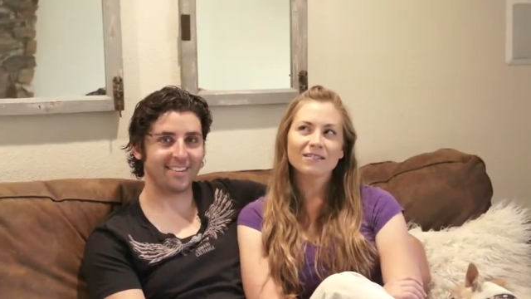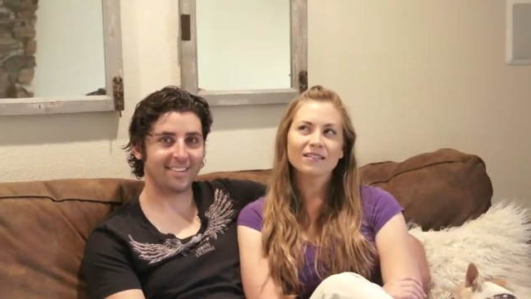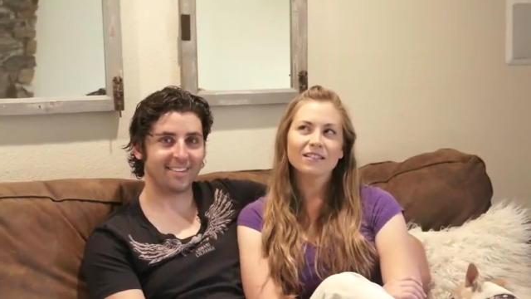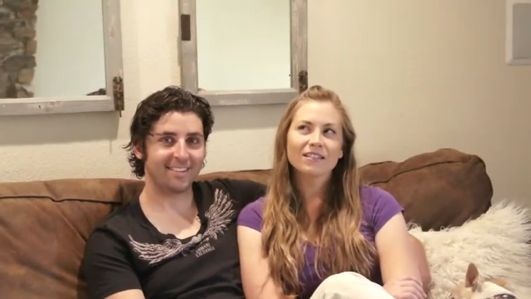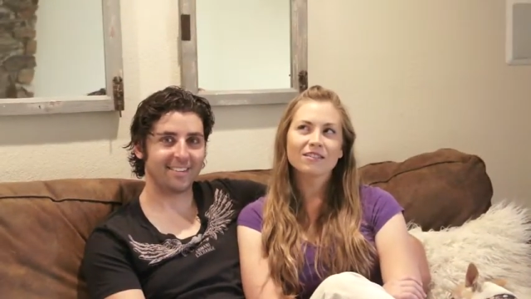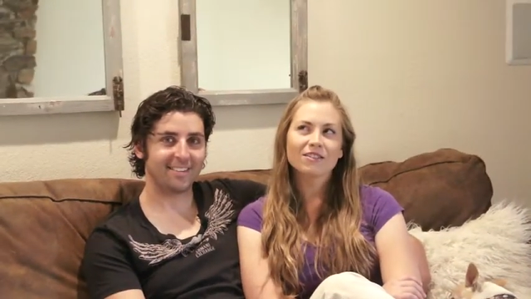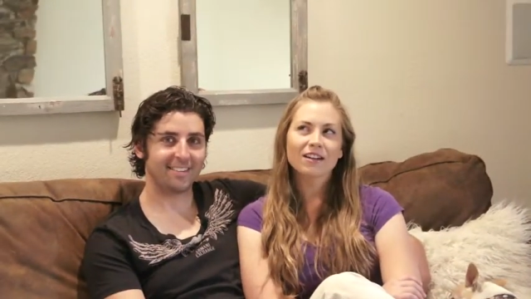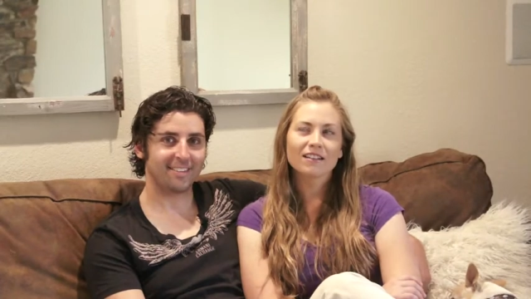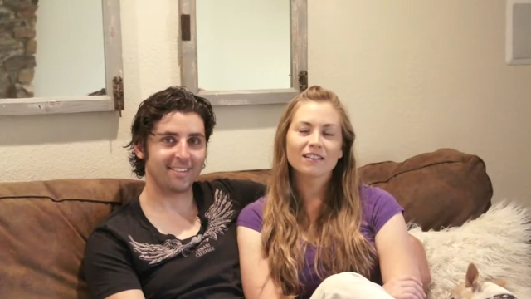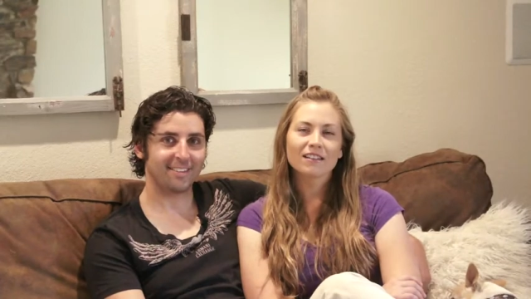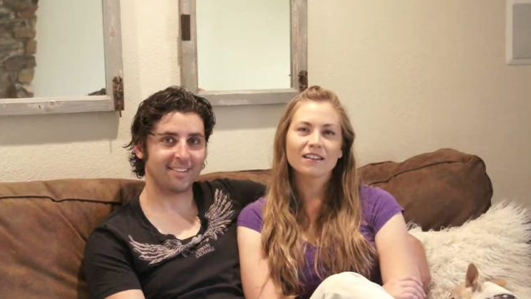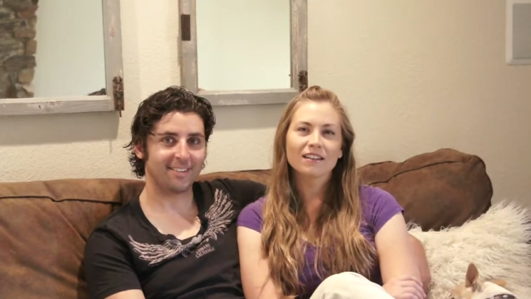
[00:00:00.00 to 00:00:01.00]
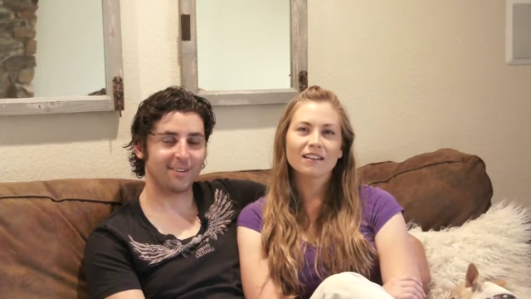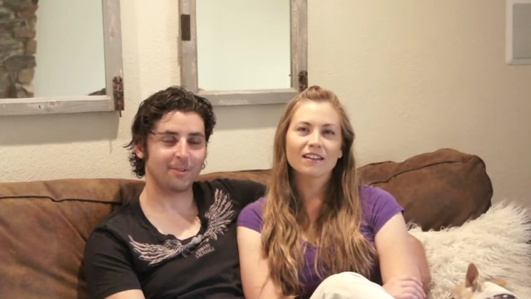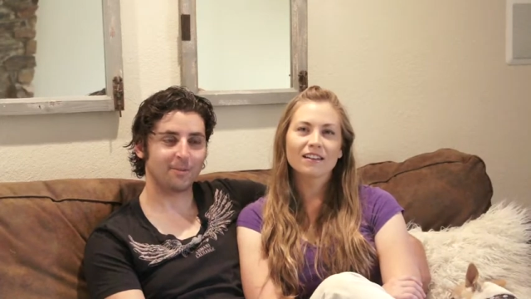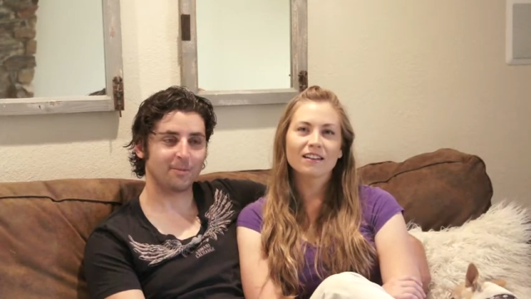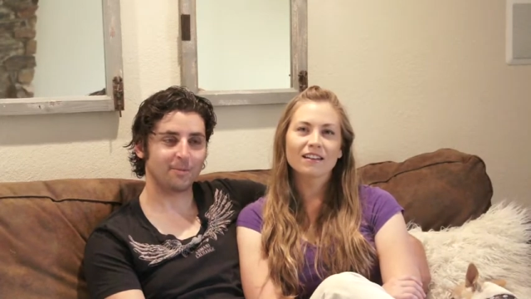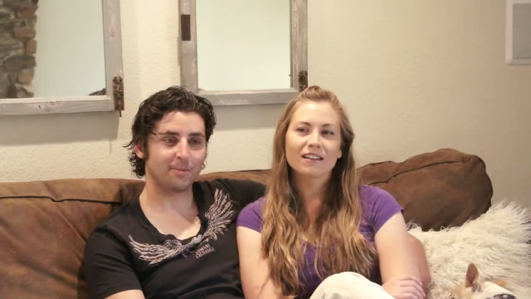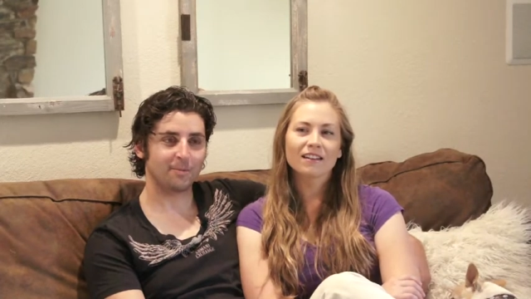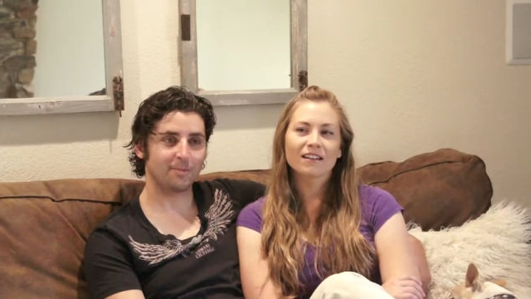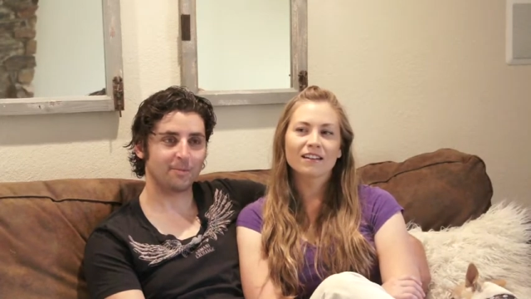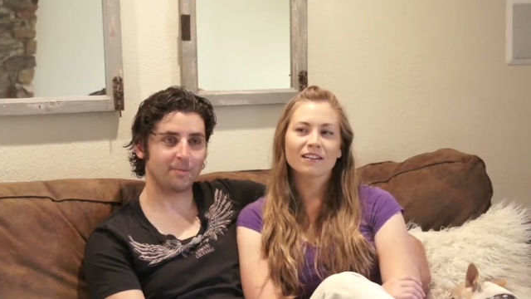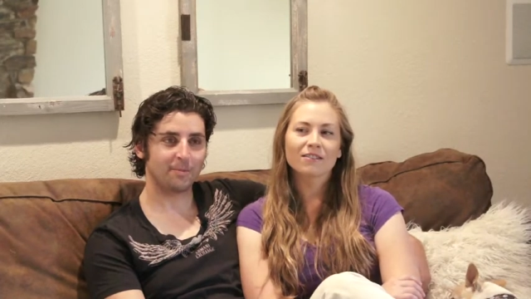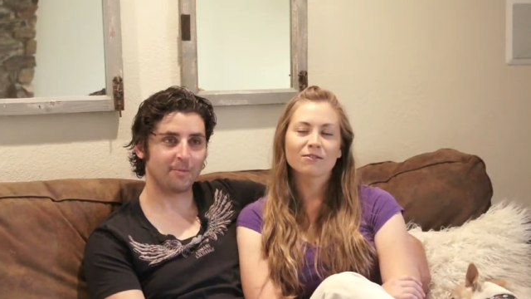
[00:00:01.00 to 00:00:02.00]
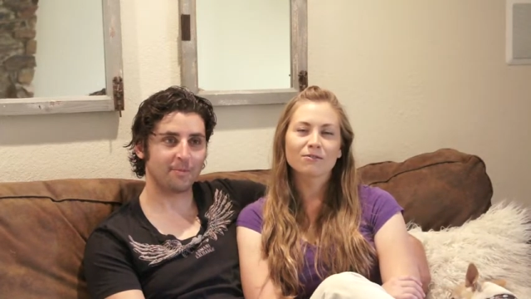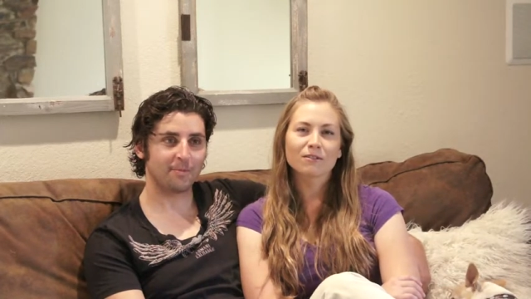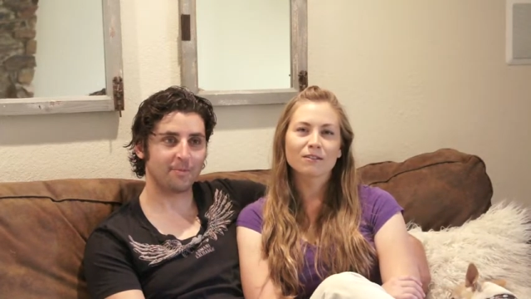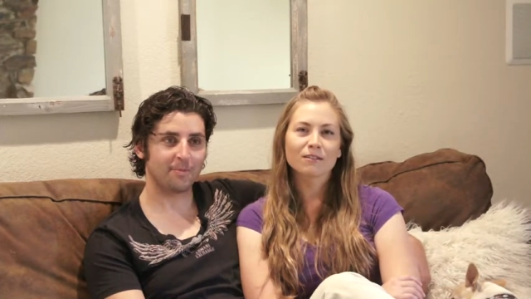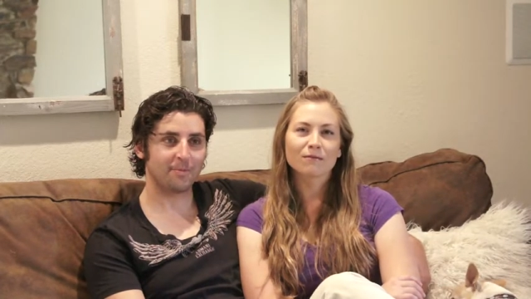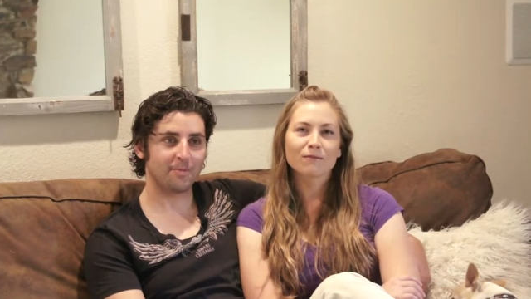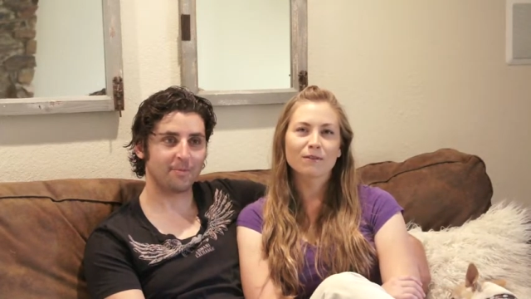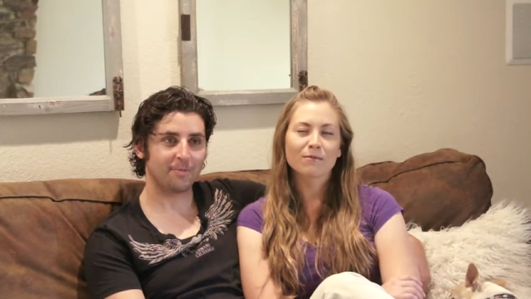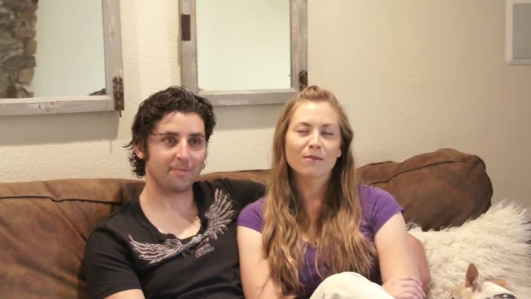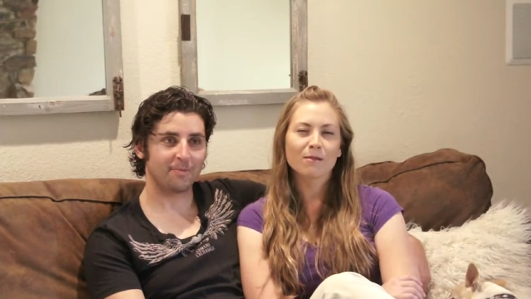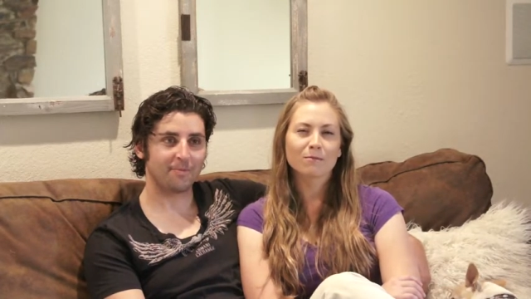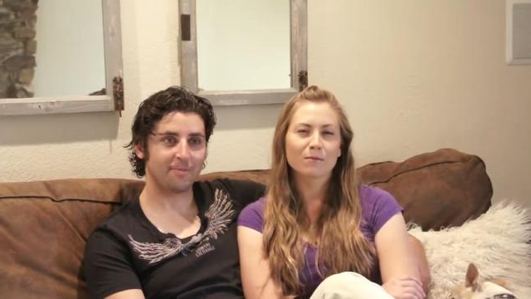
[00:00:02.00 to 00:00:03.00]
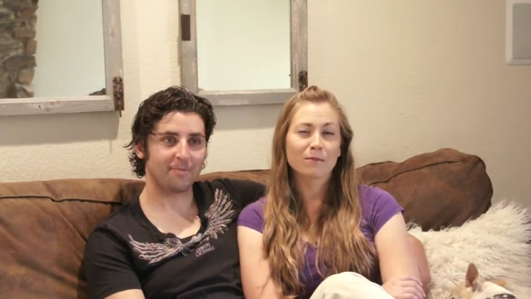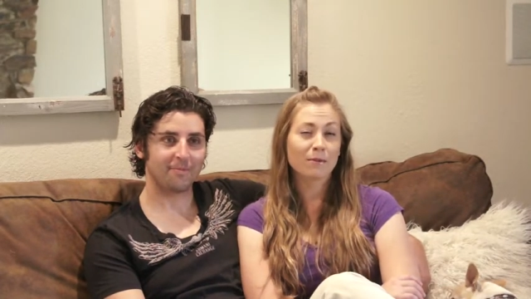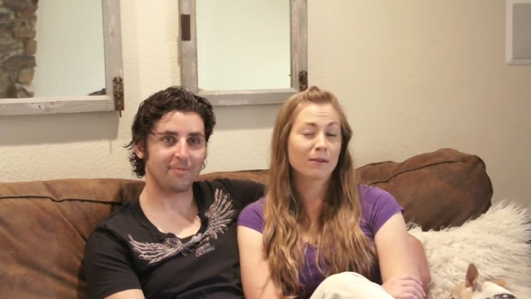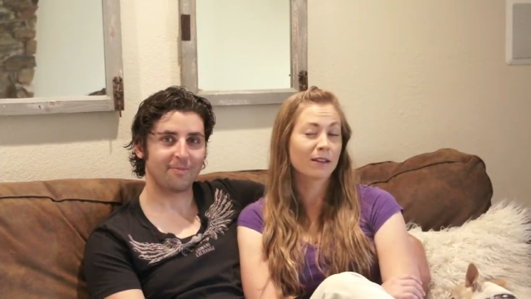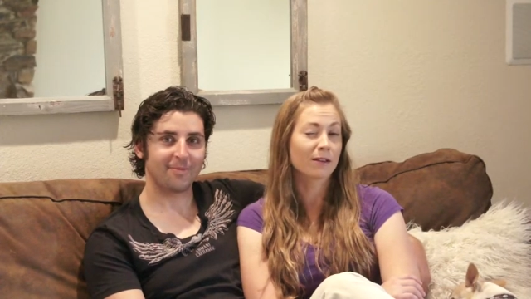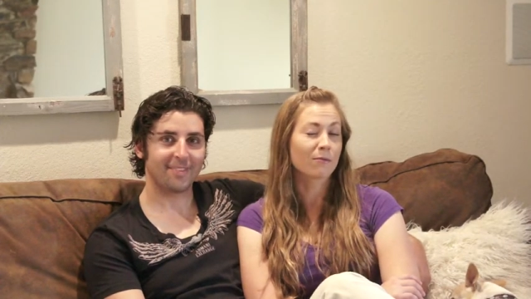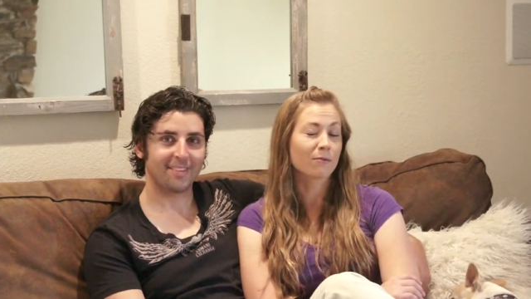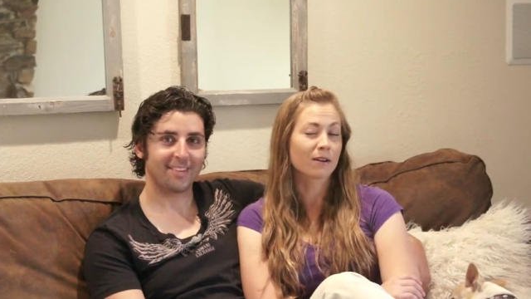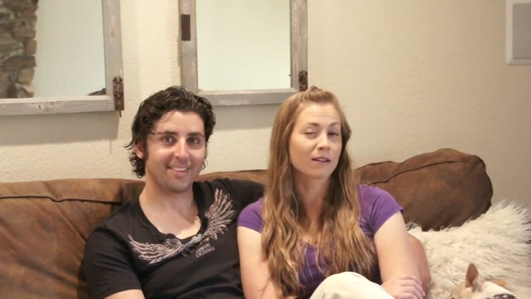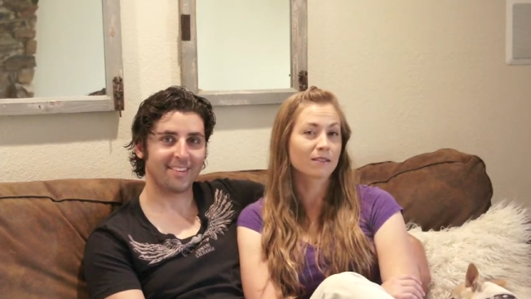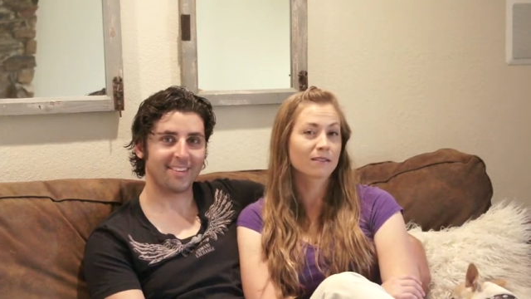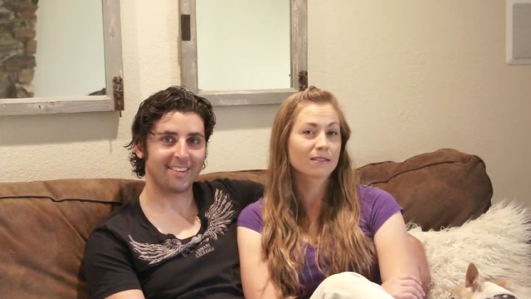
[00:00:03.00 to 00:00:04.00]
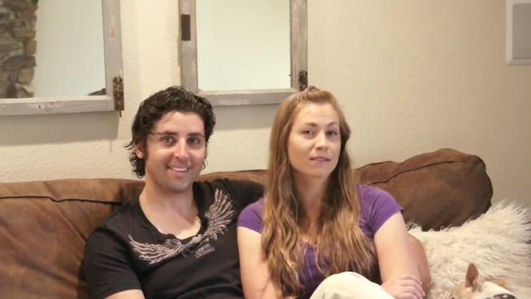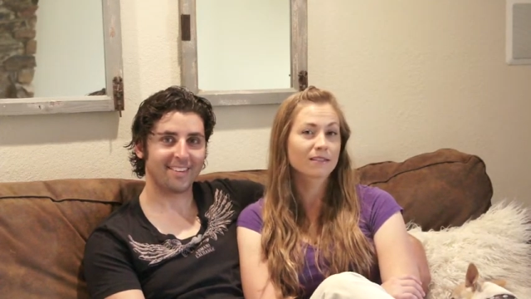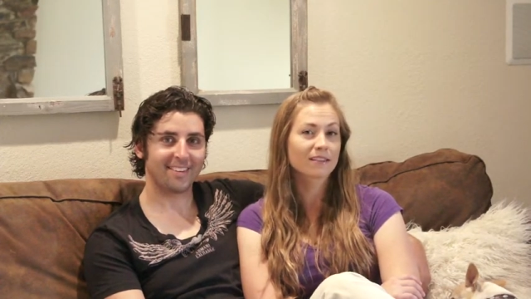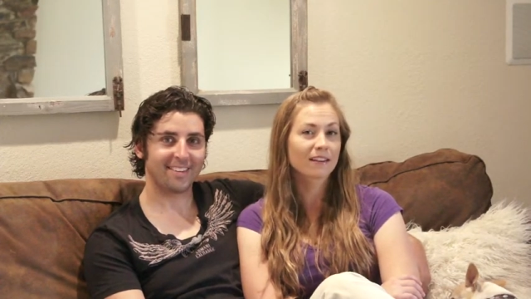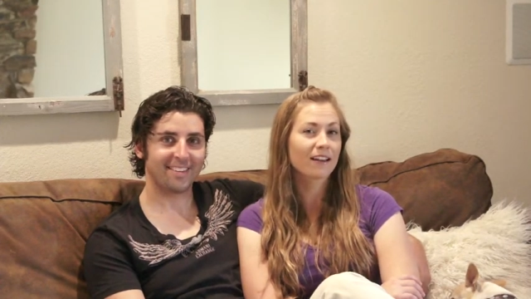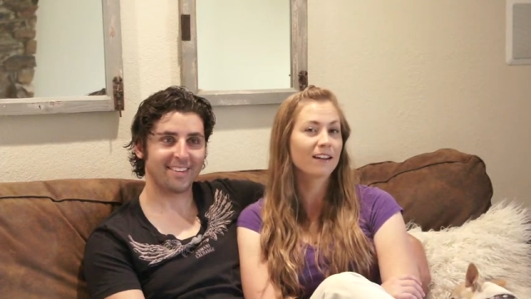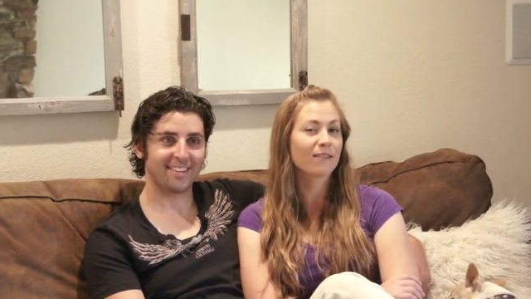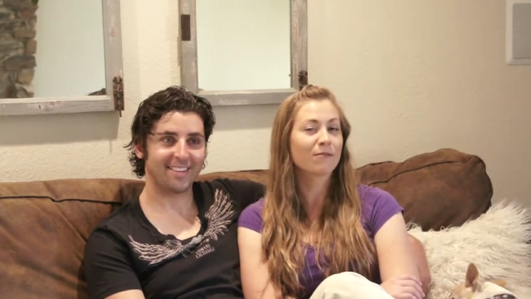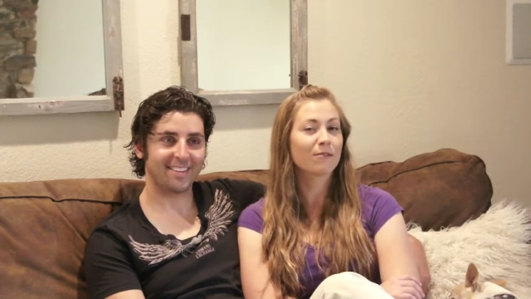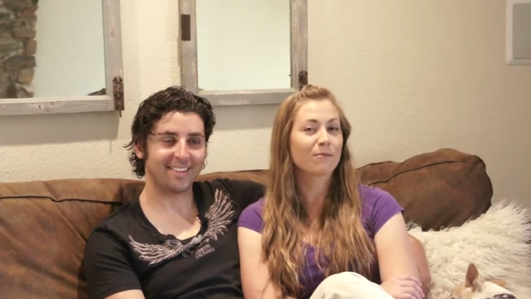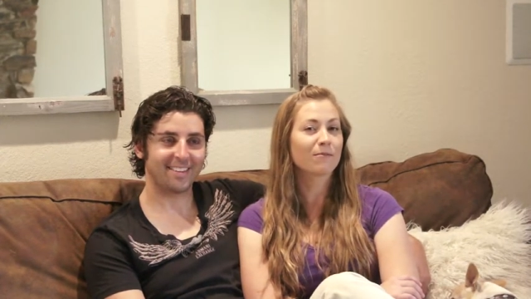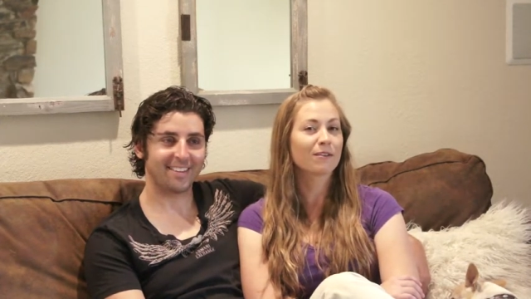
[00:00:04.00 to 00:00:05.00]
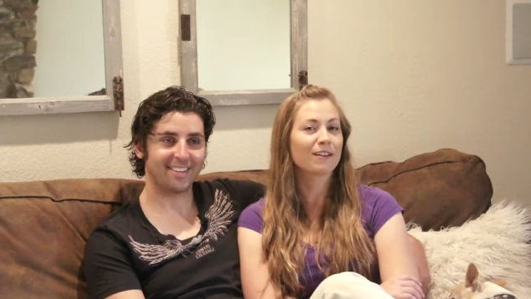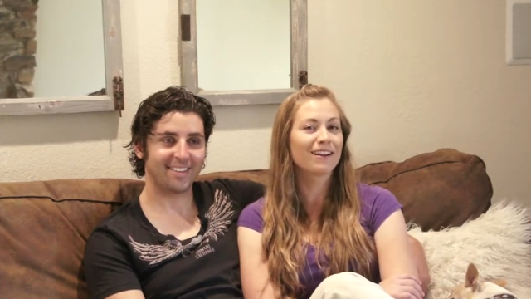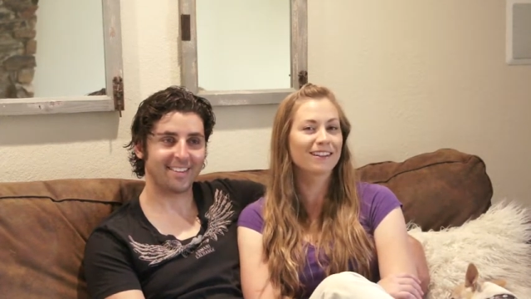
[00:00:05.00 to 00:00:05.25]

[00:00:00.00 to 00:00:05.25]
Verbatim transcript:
Speaker 1: I've seen Jesse in shorts and flip flops maybe like once, and I've known him for a